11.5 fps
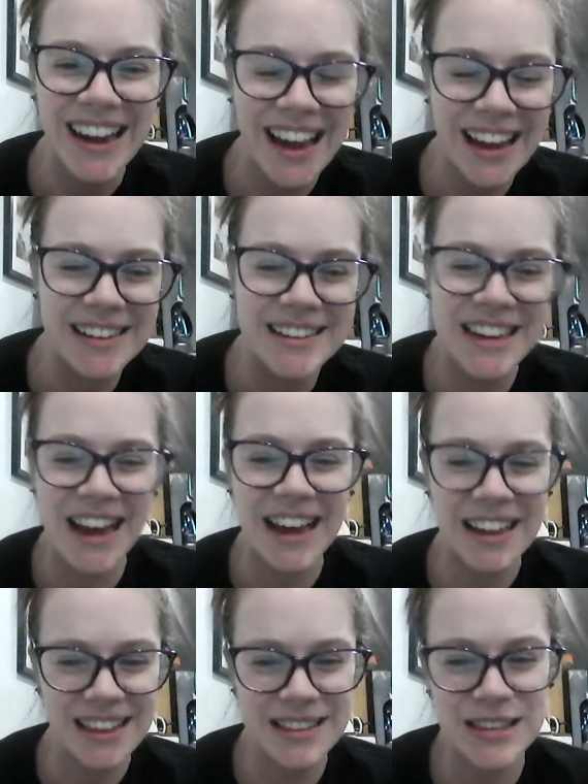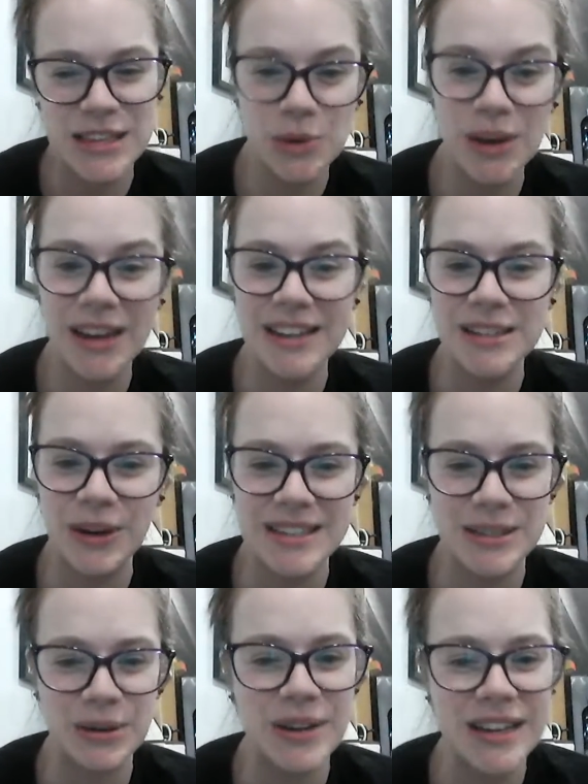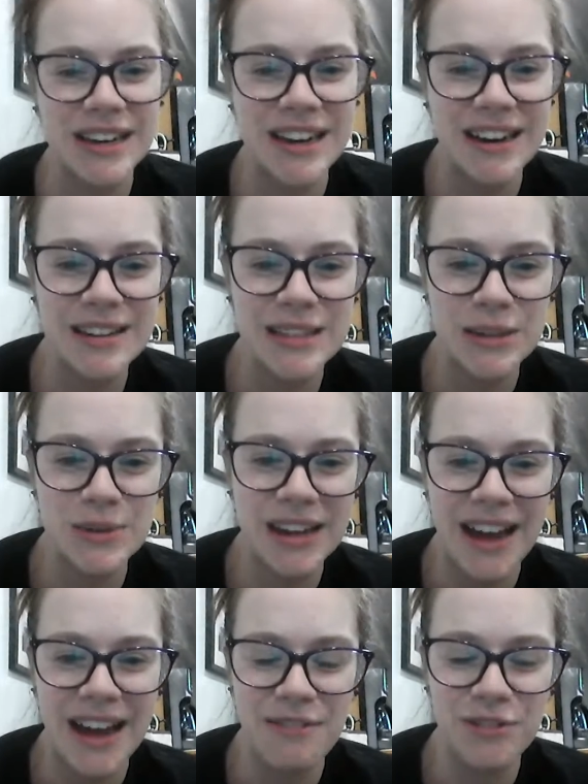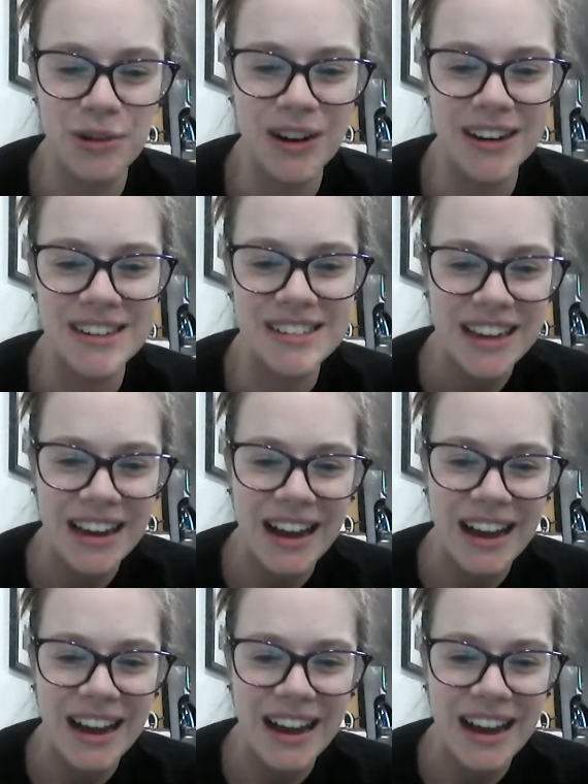And that's a squeaky toy, so we could hear it squeaking afterwards